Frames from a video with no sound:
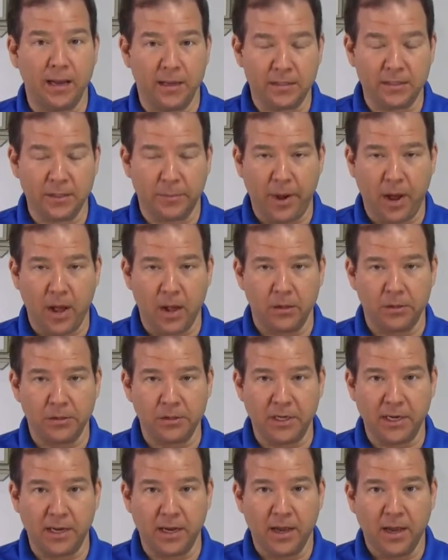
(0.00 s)

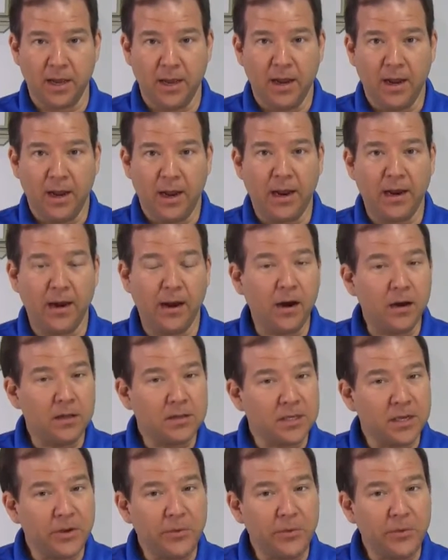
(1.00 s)
topology. And honestly,